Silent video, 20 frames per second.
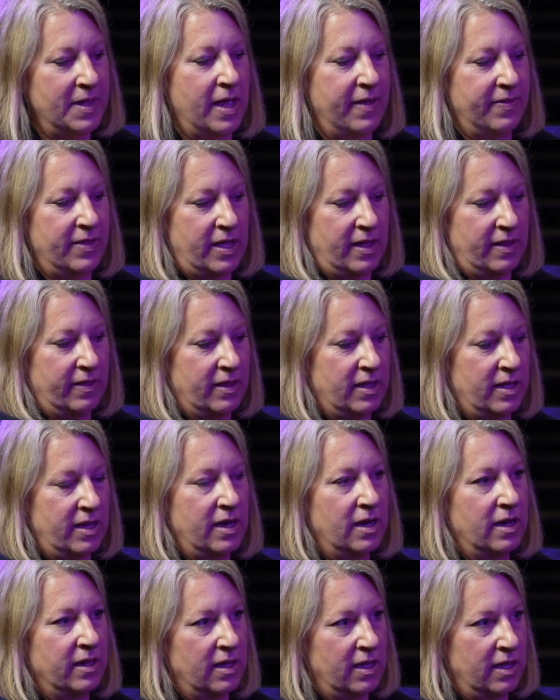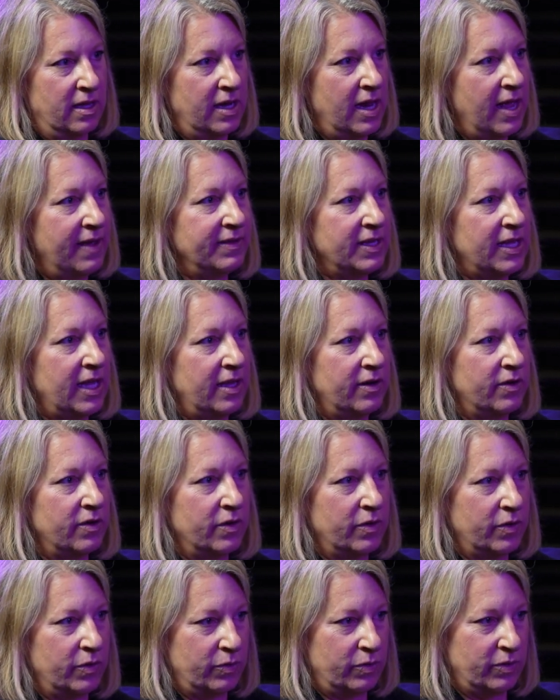and then the
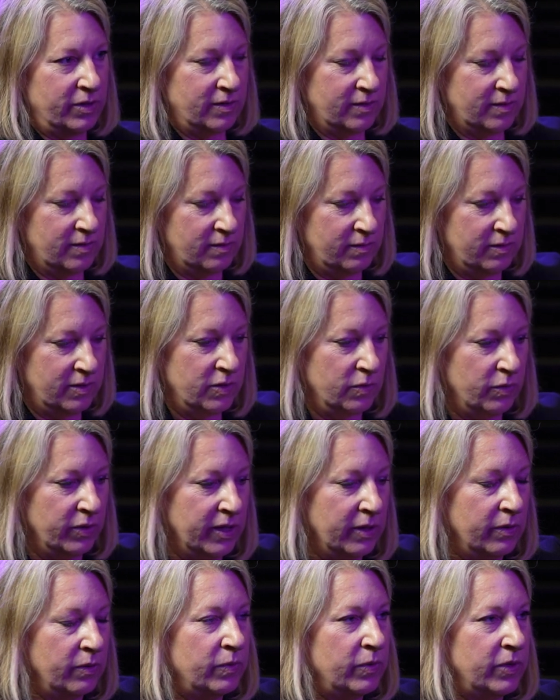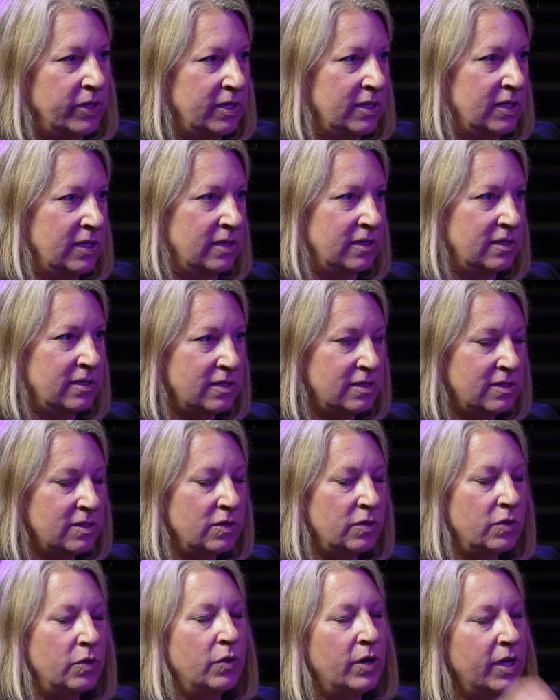navigator who was doing what he needed to
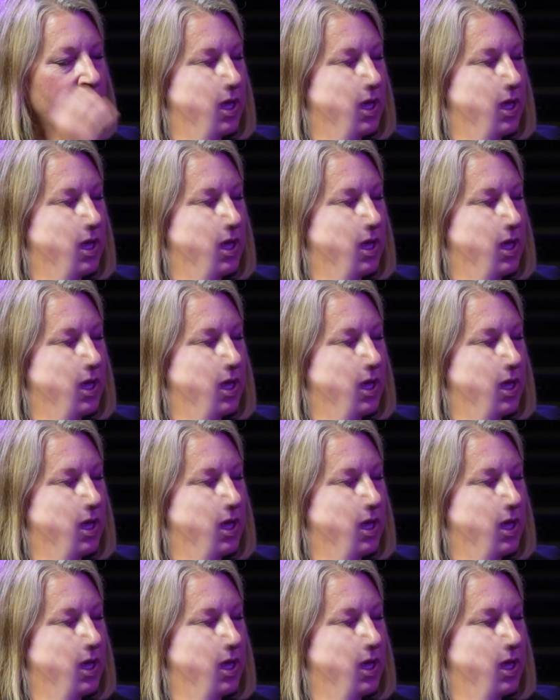do.